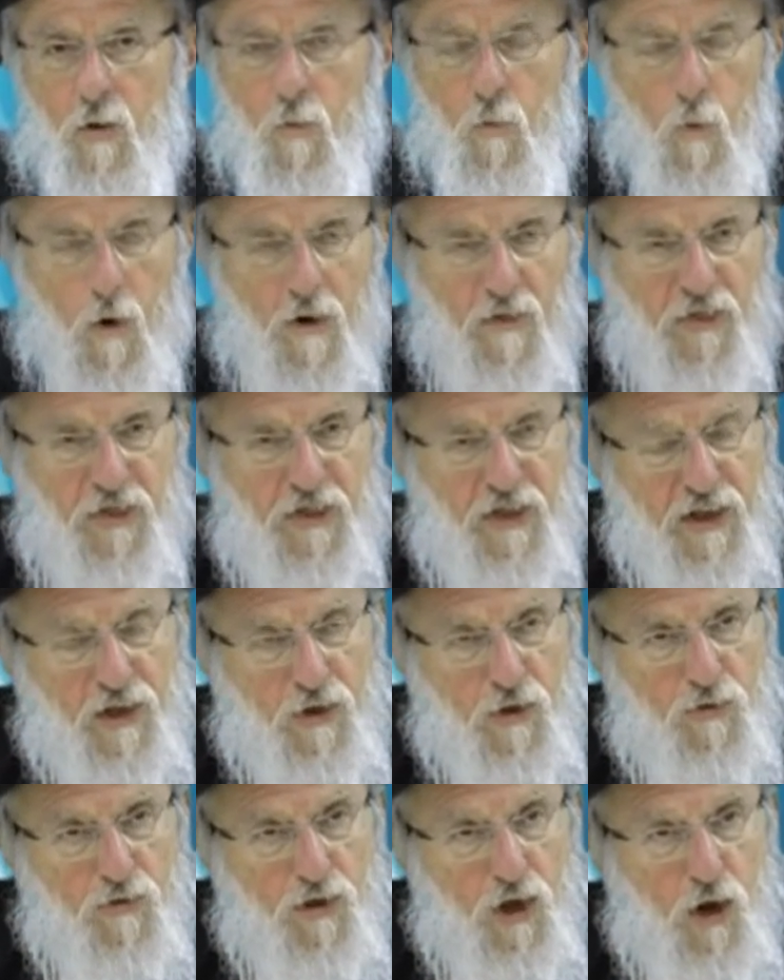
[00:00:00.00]
One thing
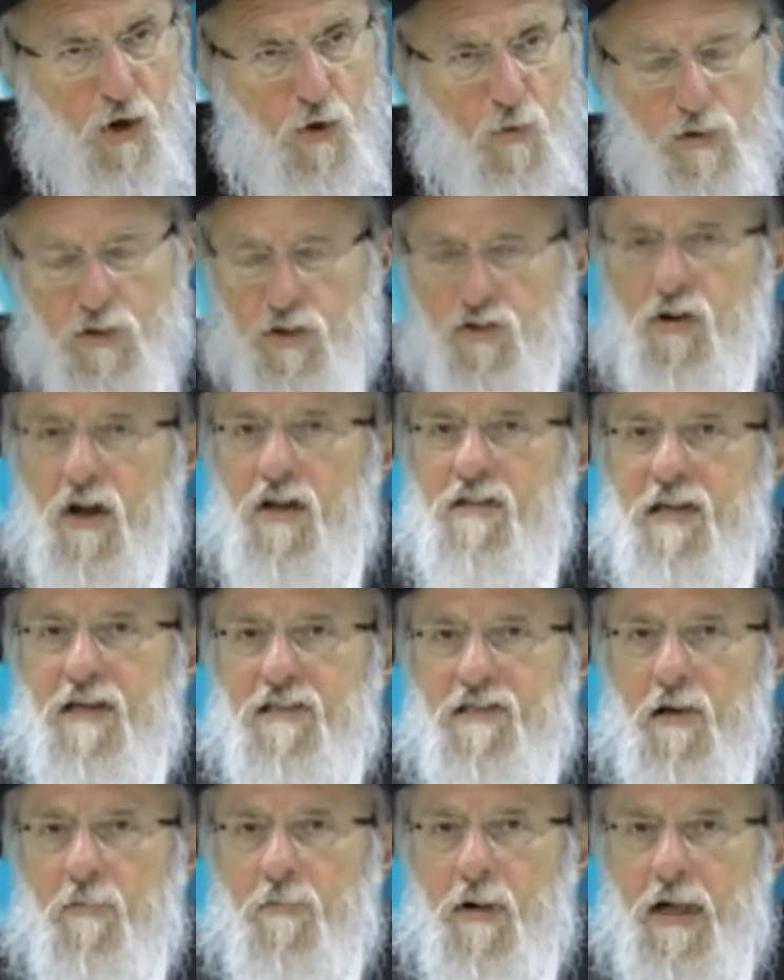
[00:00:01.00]
you do when you
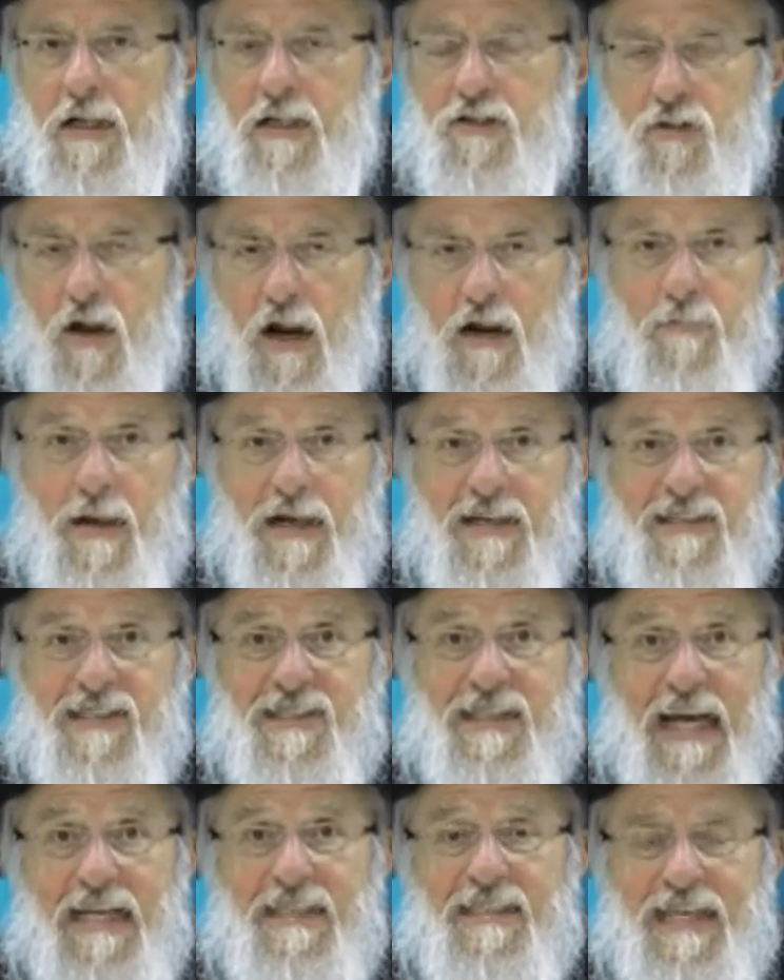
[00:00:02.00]
translate somebody is try to make
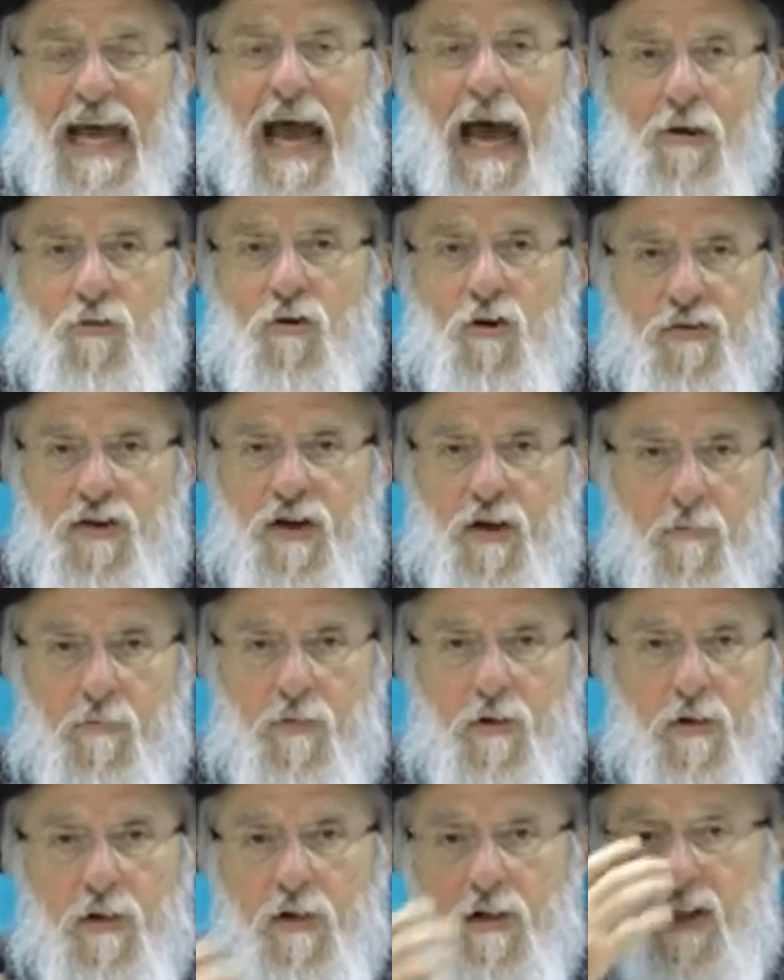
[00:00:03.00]
sense out of
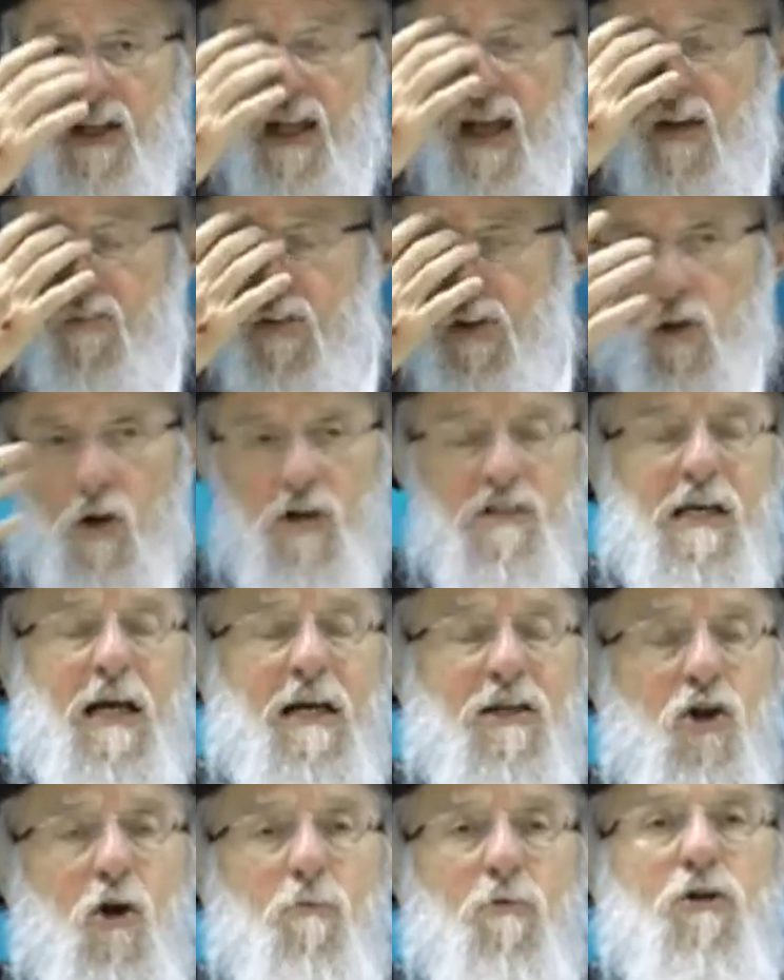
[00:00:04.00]
him. If he looks like
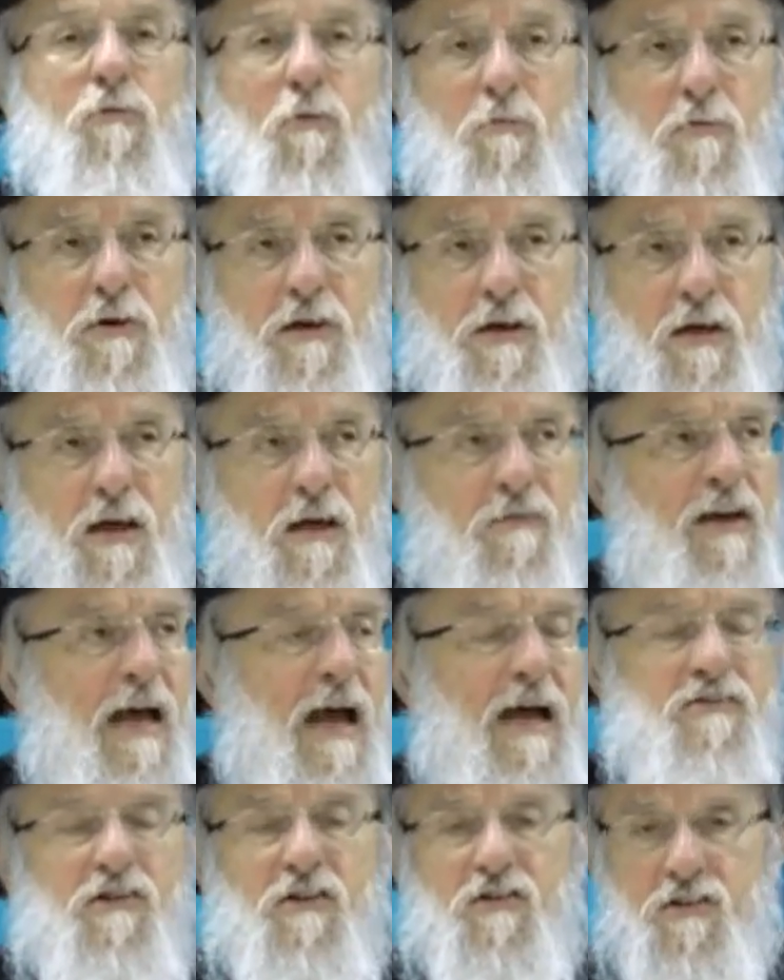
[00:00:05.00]
a normal human being, if he
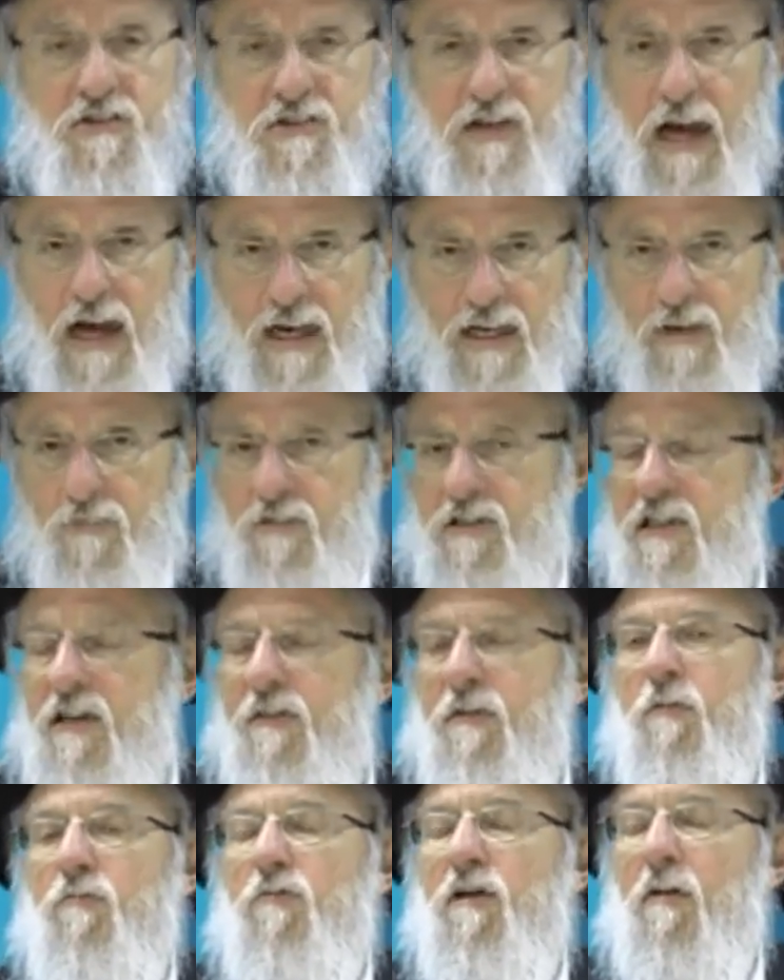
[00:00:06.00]
has a society, if he's
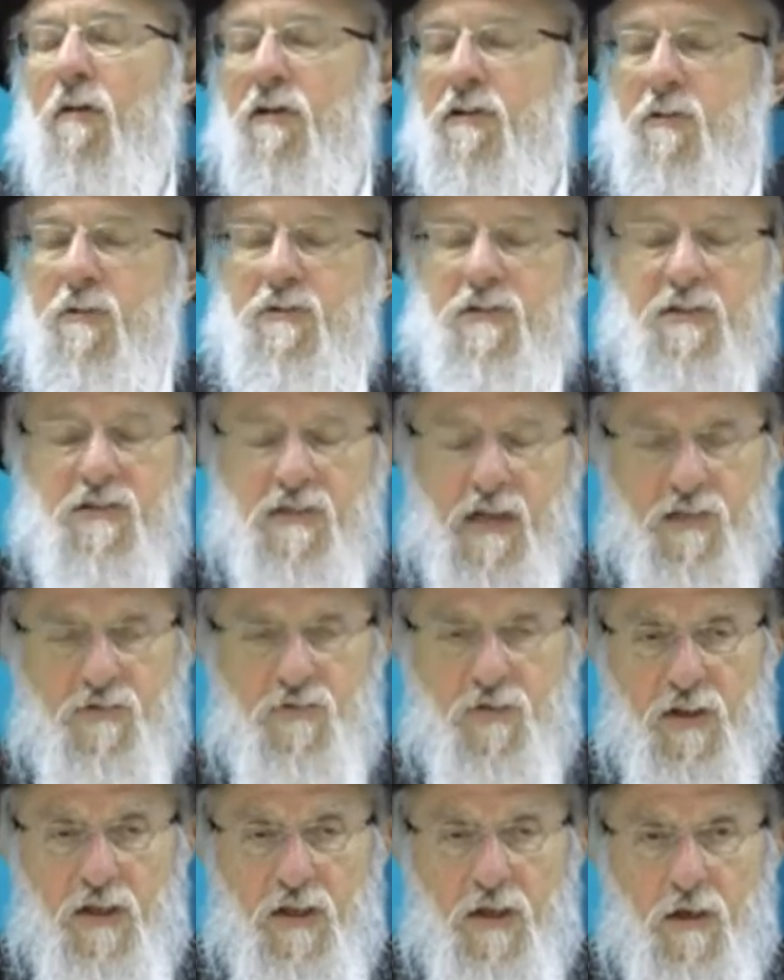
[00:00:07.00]
living reasonably
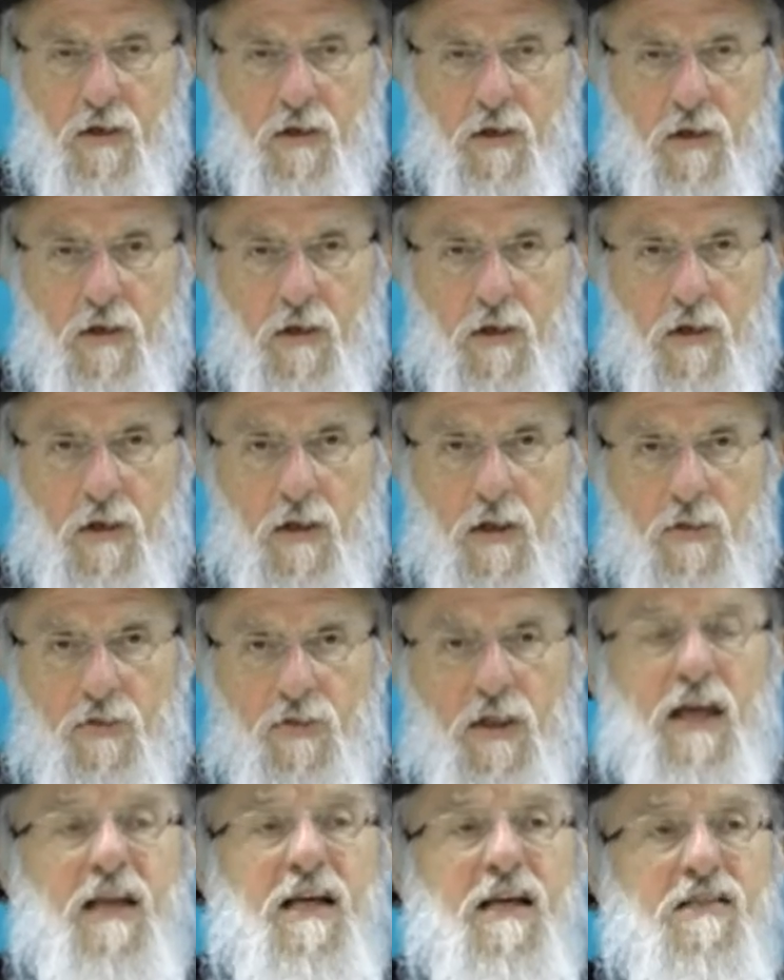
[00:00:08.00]
successfully,
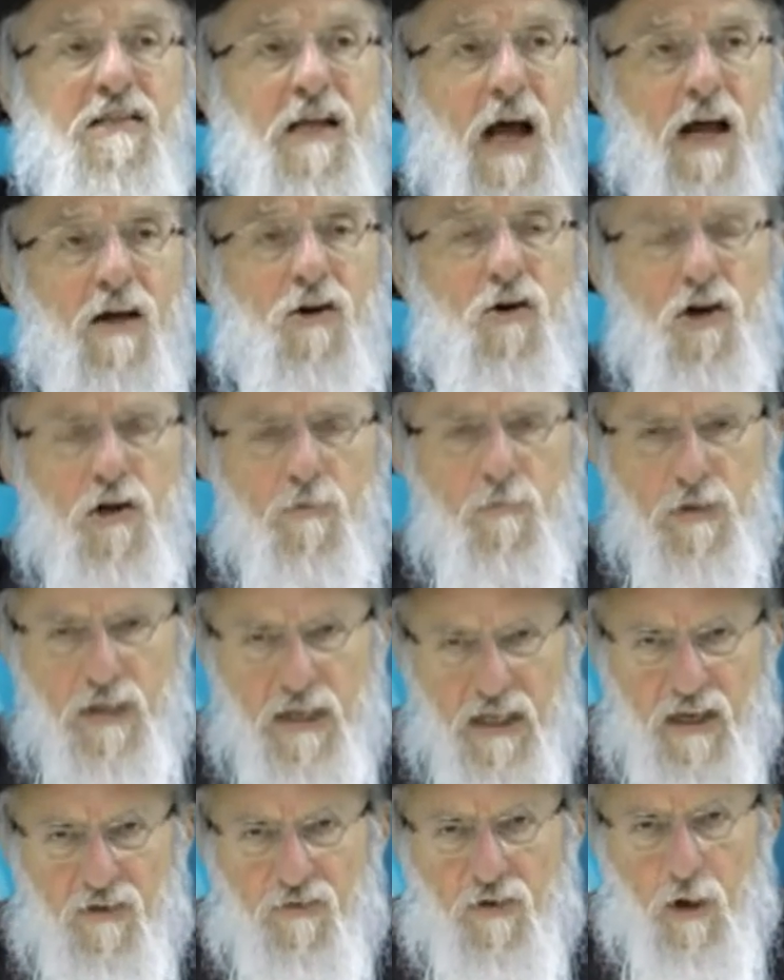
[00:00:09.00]
then he's not going to
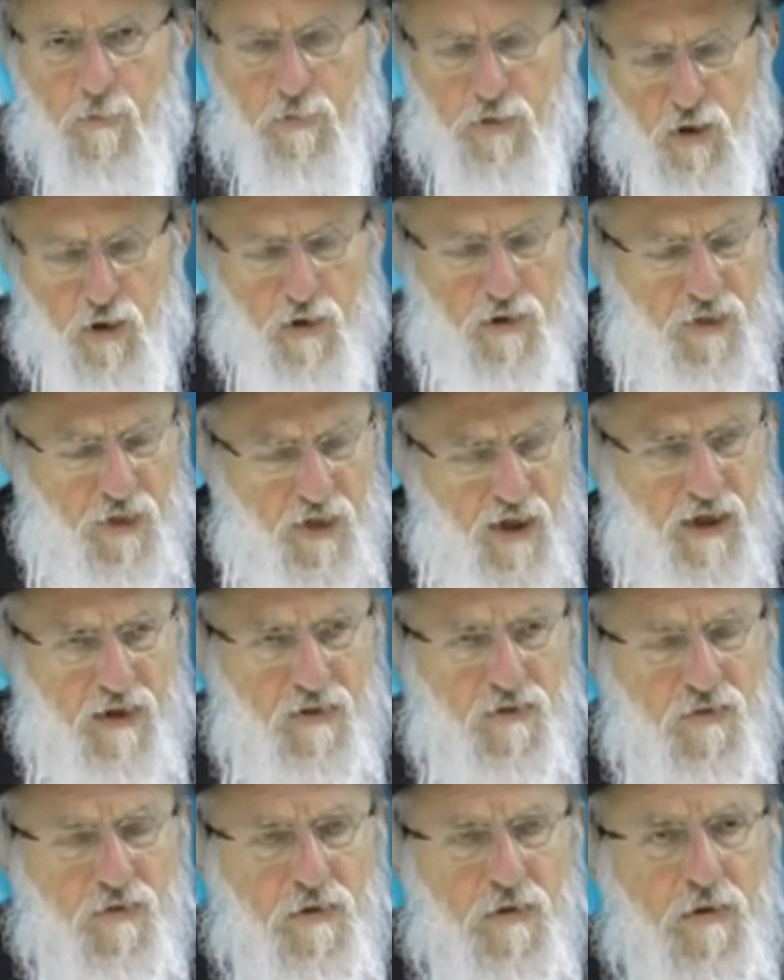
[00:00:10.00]
believe absurd
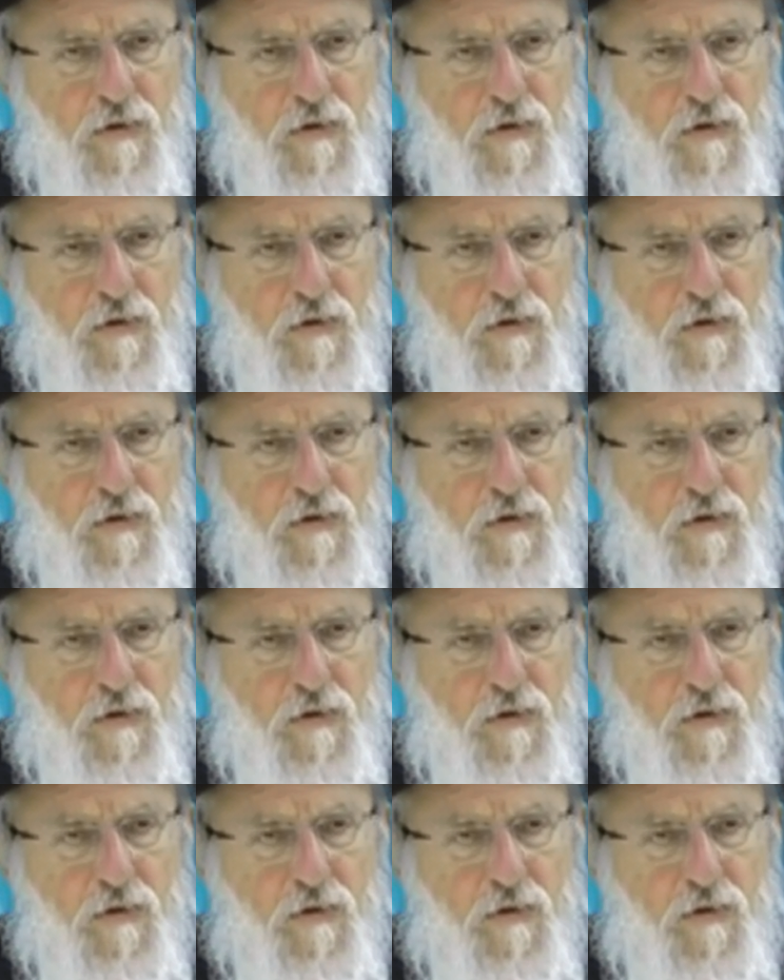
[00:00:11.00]
things.